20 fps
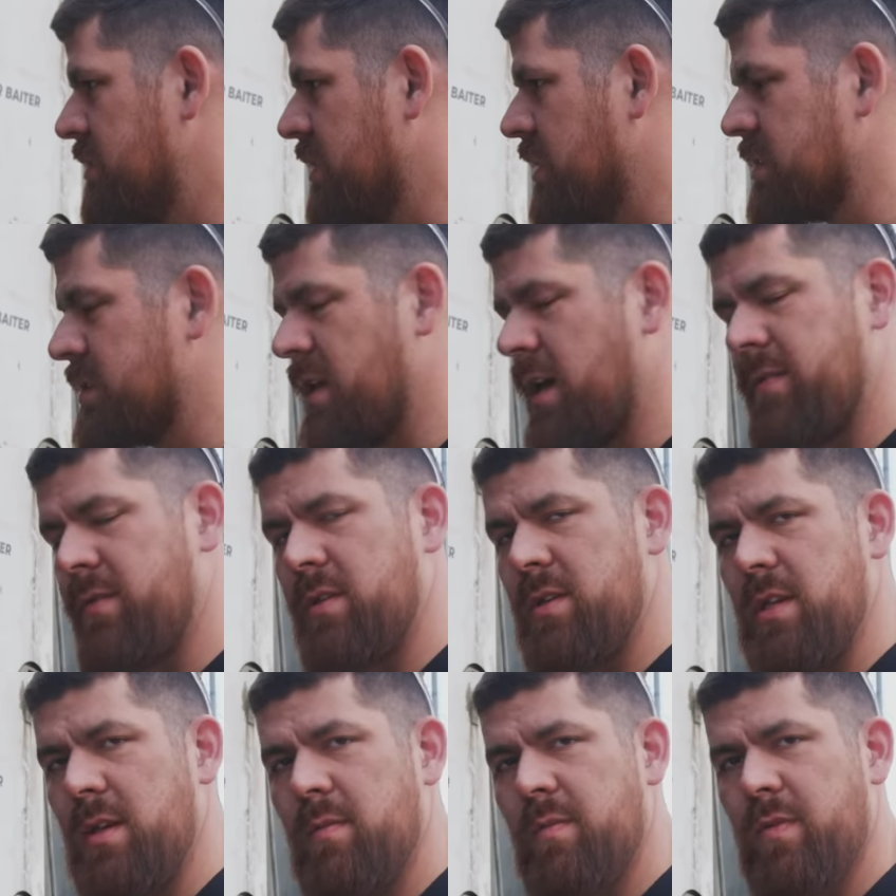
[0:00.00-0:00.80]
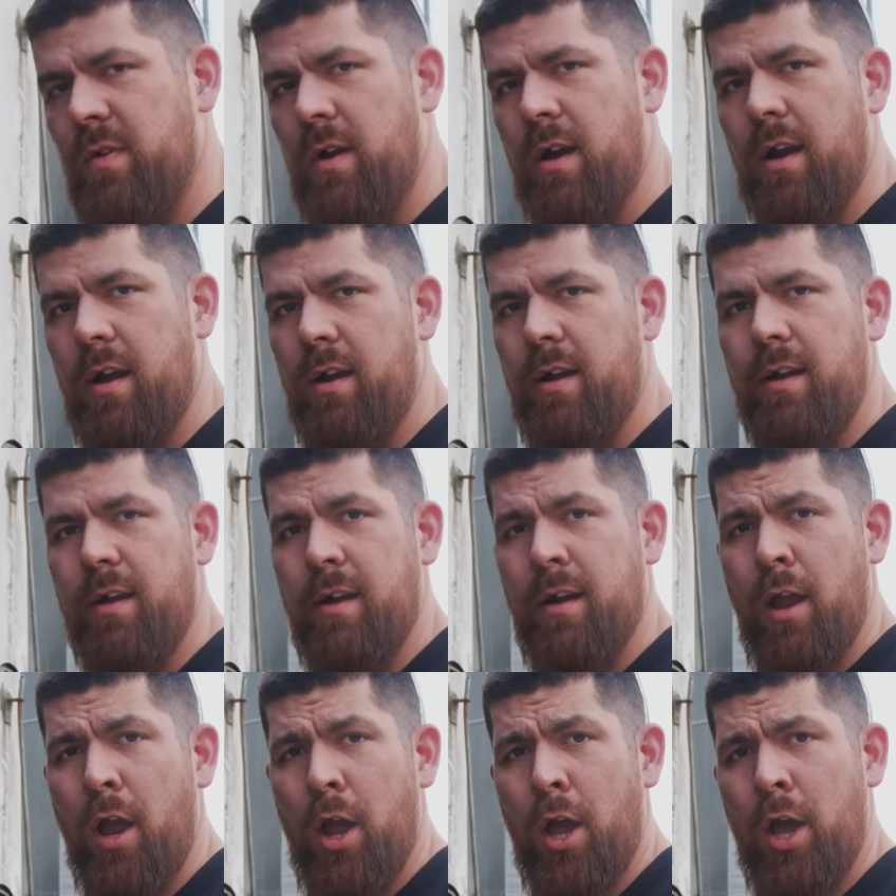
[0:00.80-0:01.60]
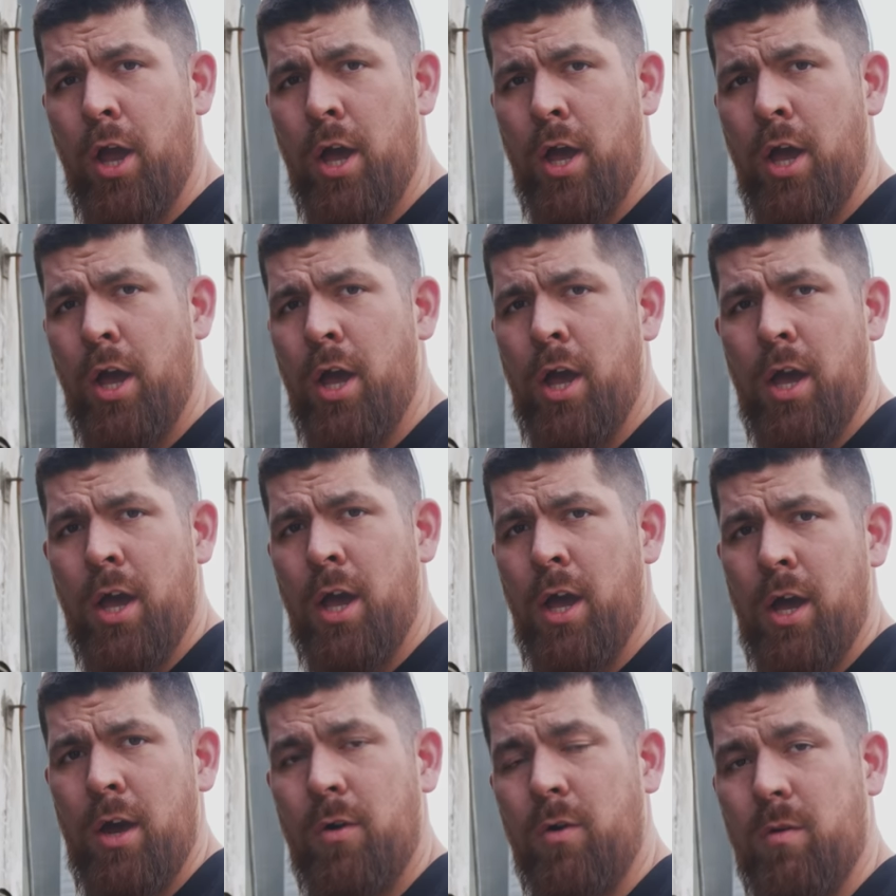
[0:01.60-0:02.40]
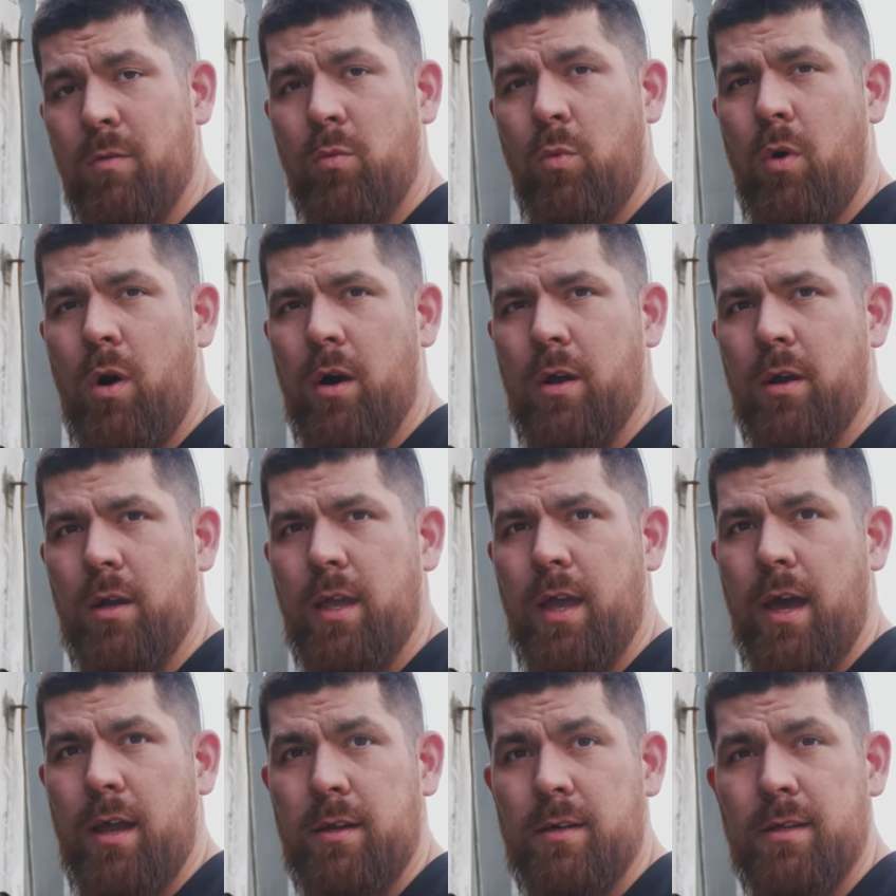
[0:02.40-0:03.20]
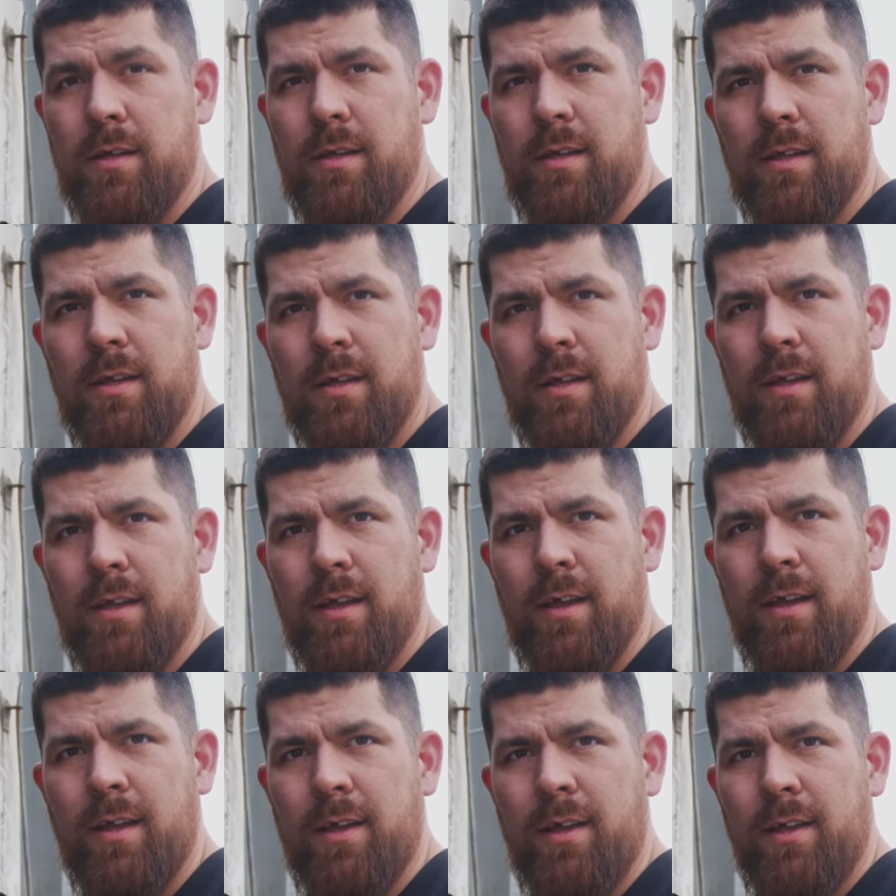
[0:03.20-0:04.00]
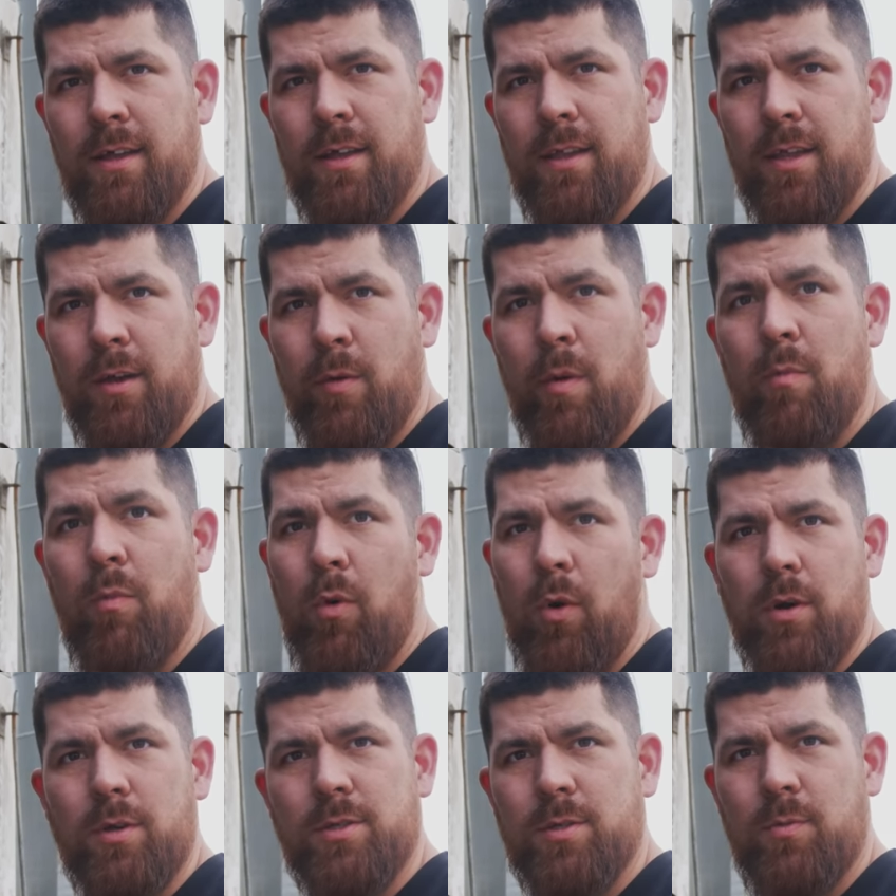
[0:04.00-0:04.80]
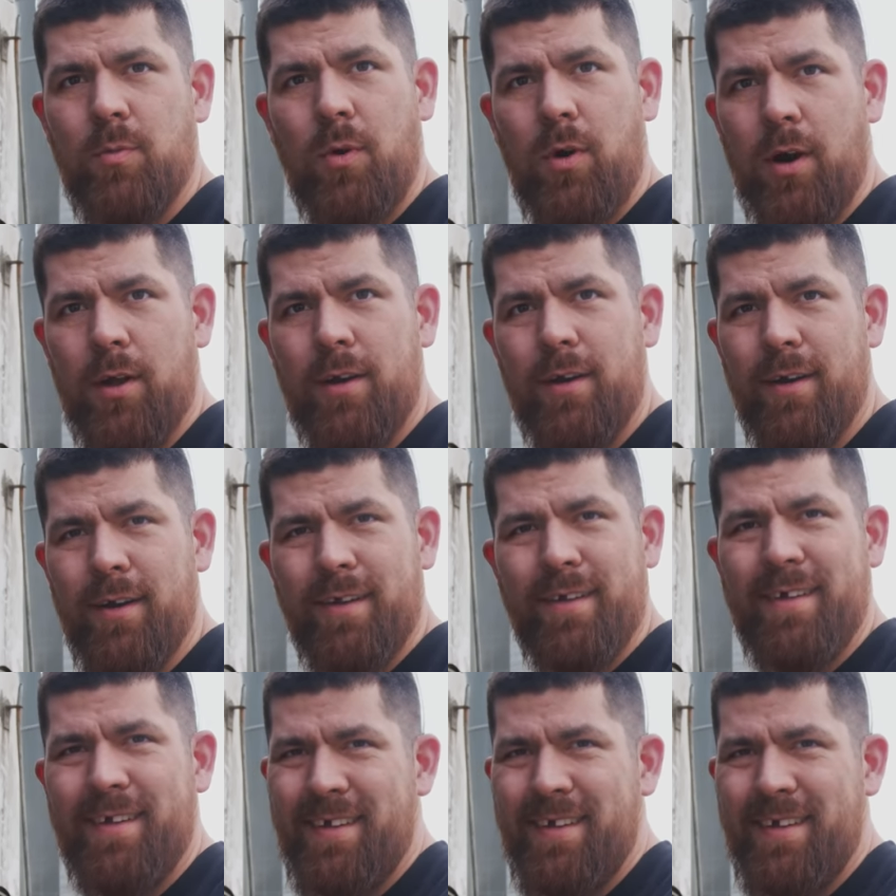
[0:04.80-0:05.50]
Do you guys have a deep fryer here? Or a kettle? Can we boil some water?